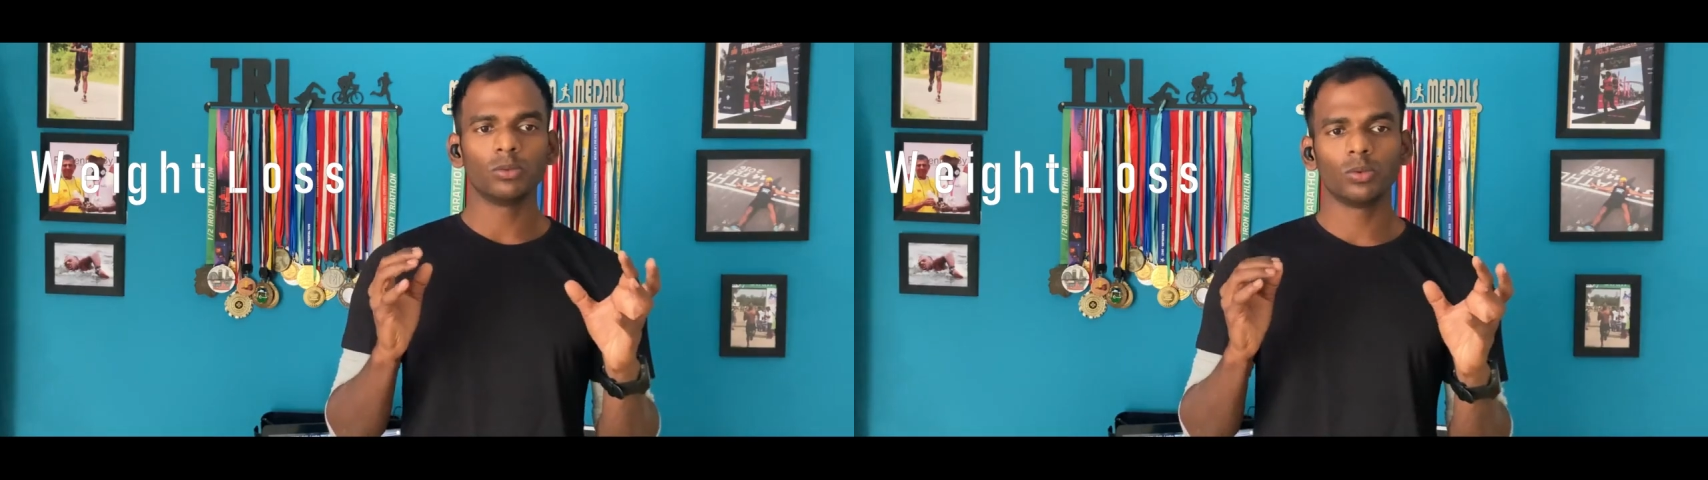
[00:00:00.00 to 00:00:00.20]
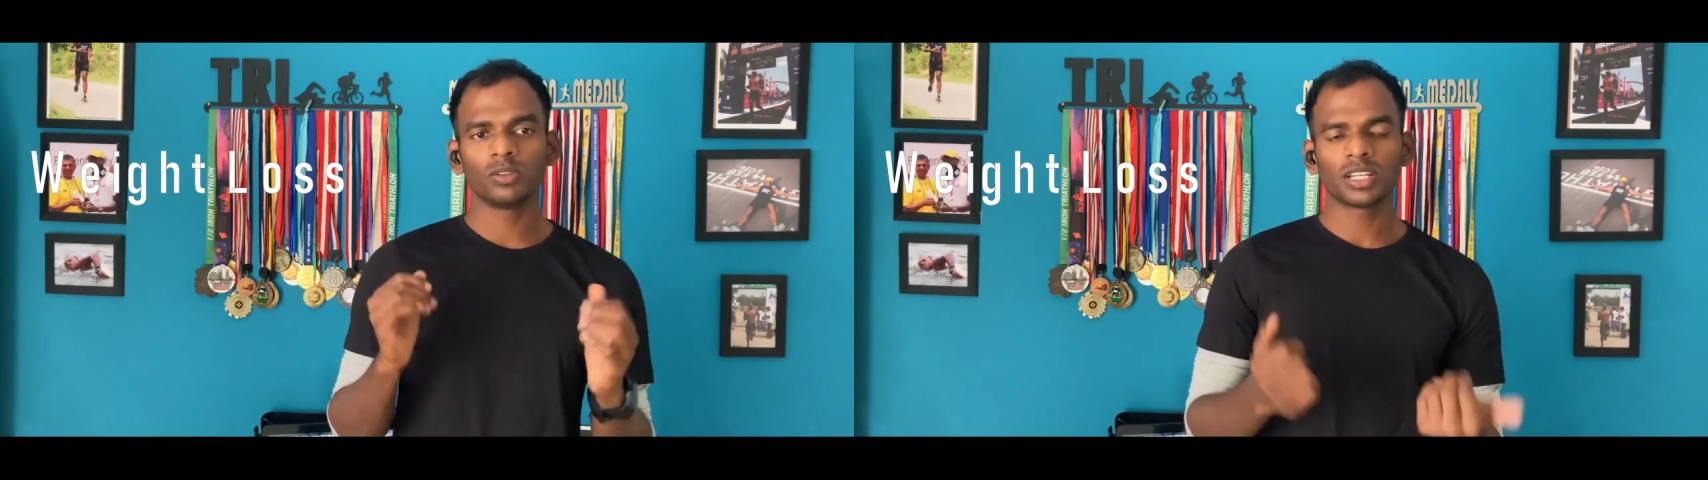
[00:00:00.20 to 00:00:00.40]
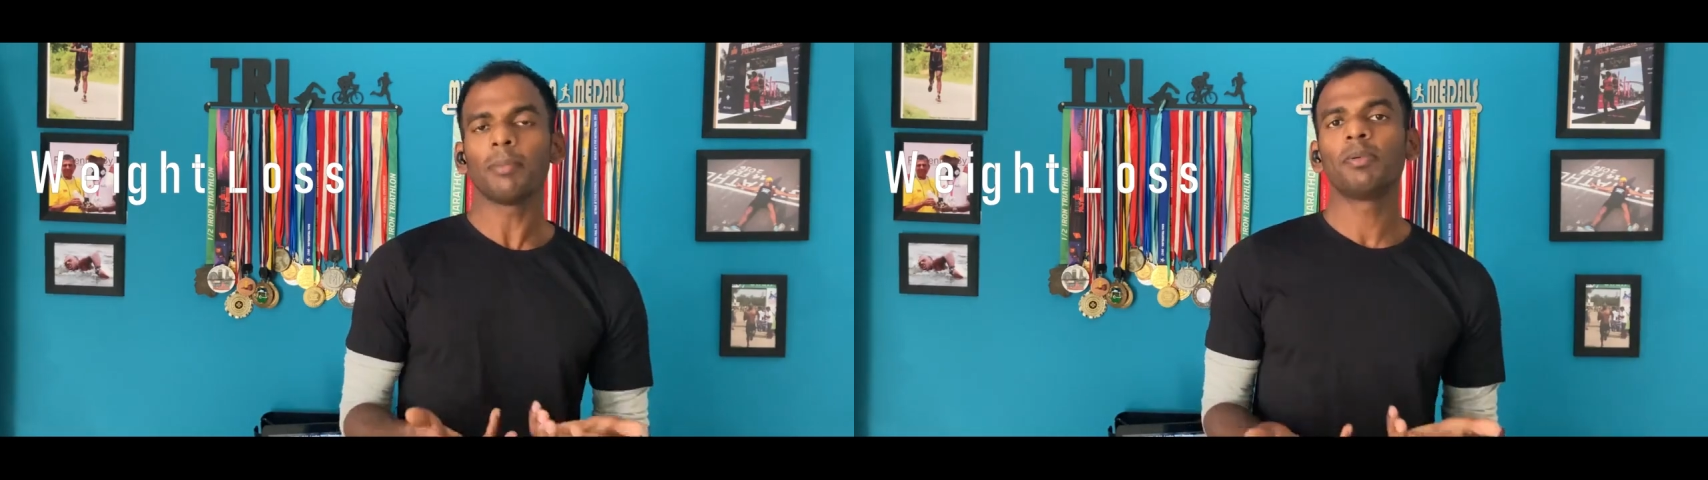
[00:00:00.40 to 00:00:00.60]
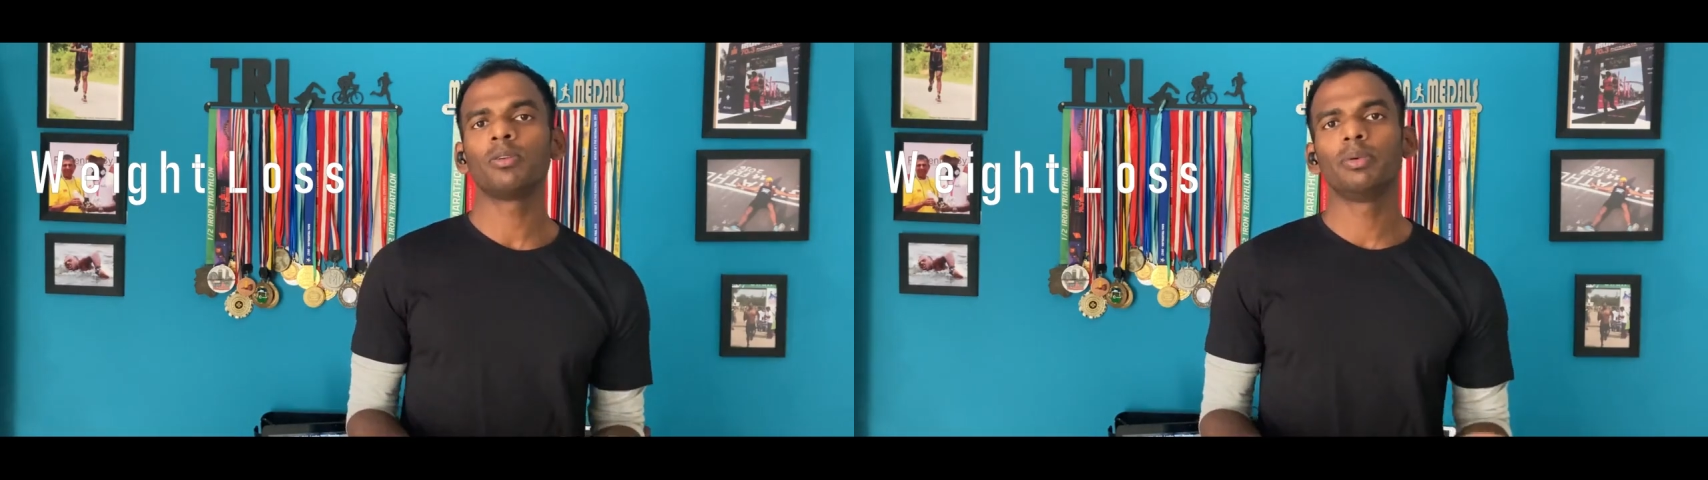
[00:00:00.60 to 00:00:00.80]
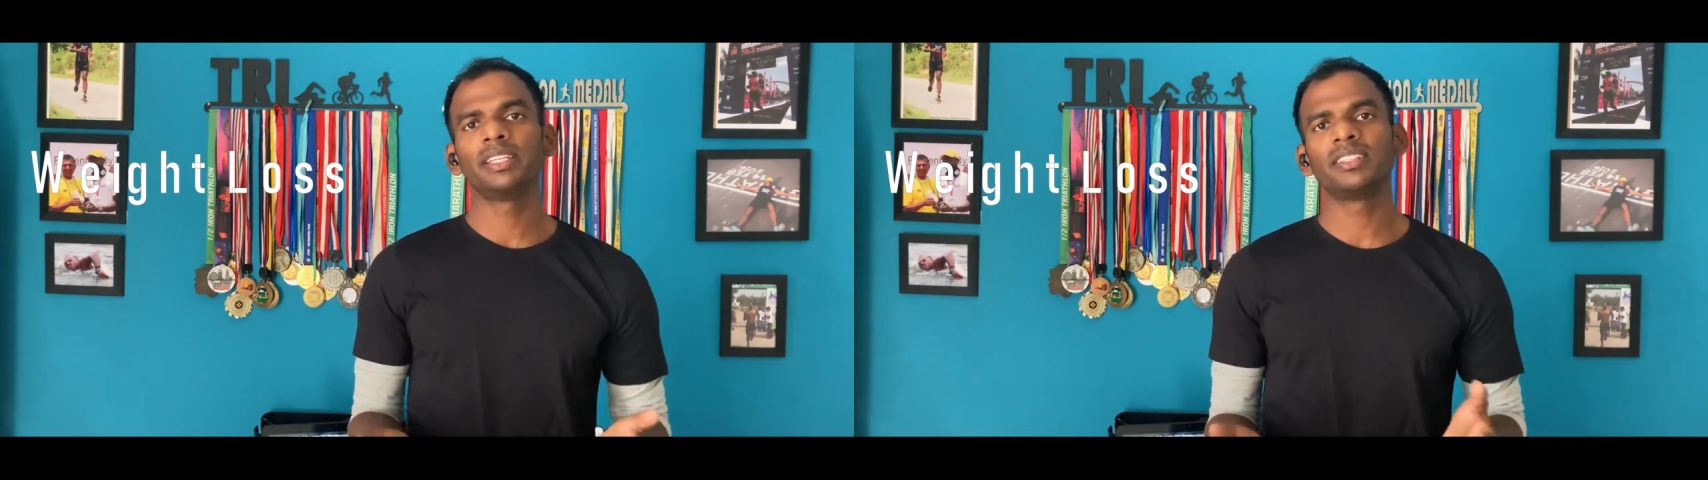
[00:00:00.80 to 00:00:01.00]
a couple of
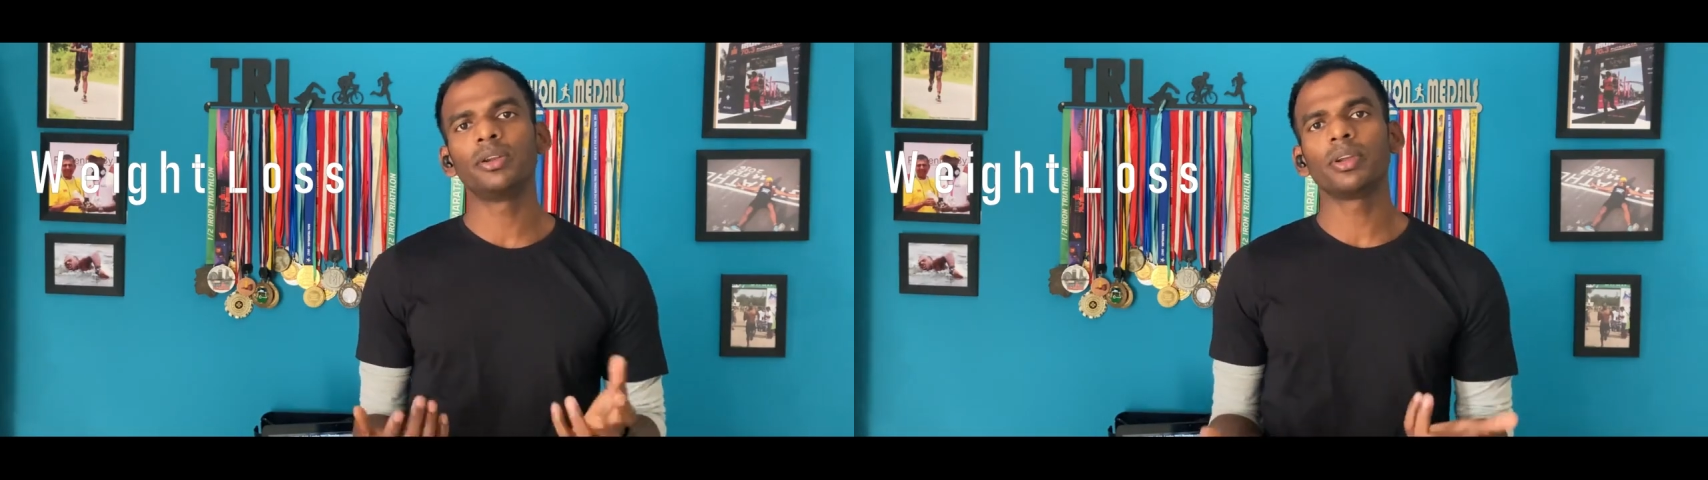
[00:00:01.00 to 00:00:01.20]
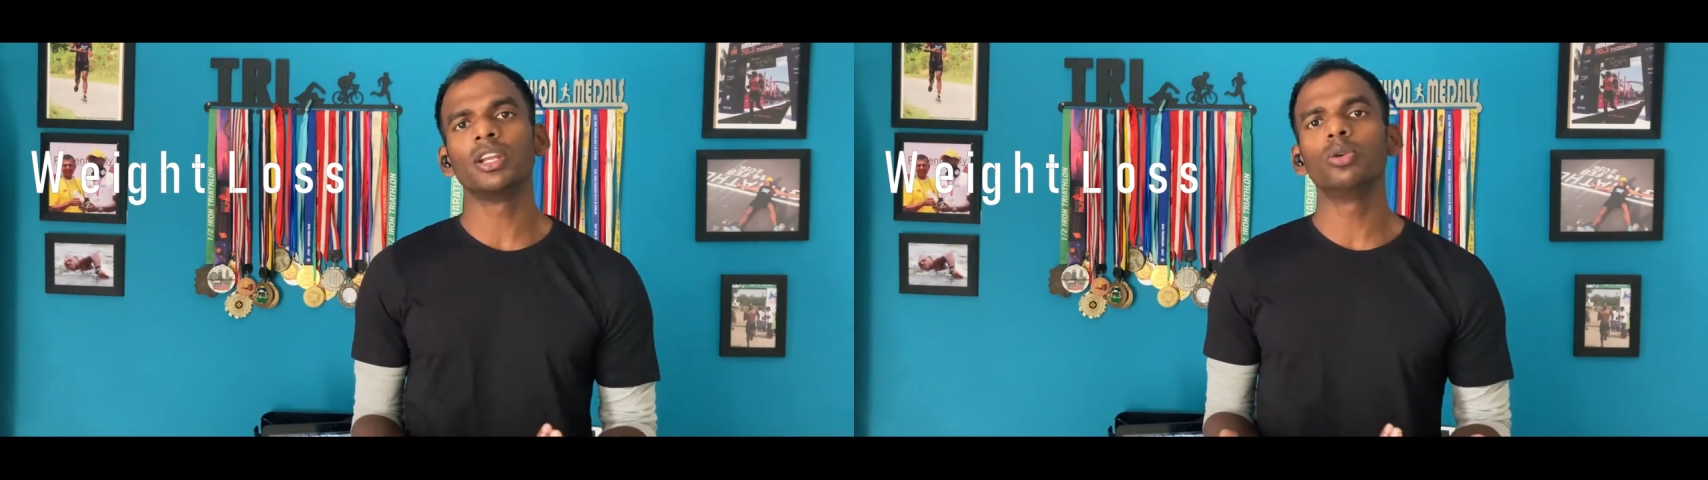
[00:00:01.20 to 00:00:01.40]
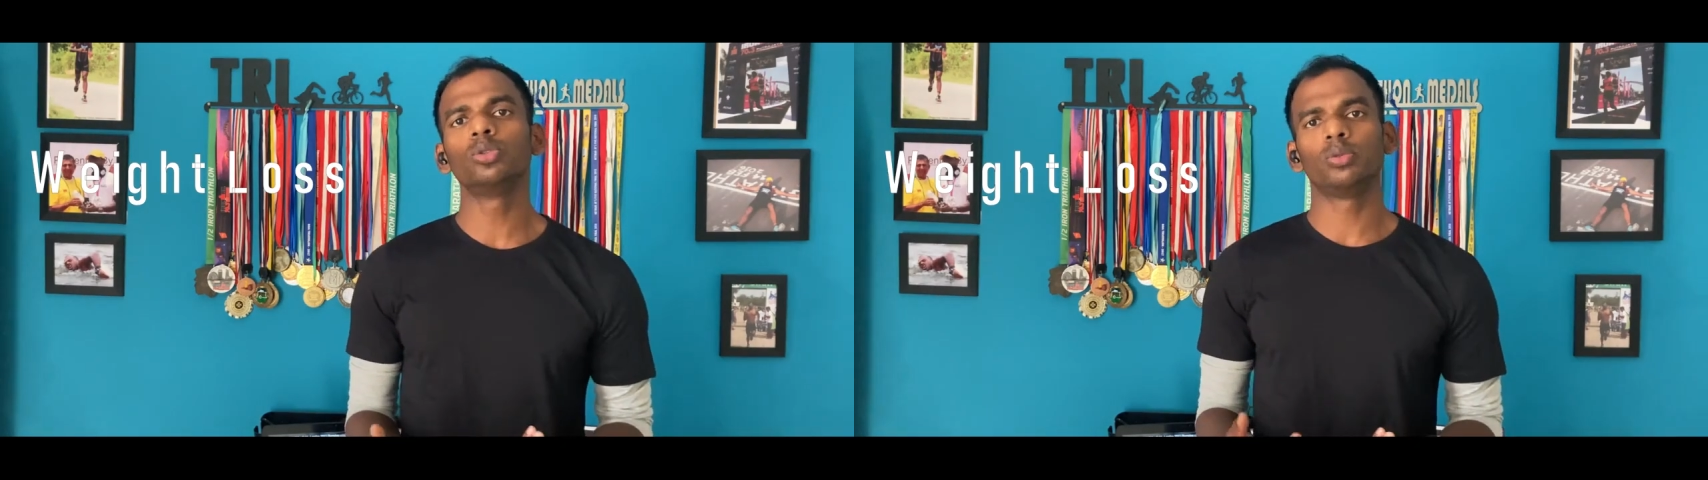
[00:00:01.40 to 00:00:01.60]
ways that you can lose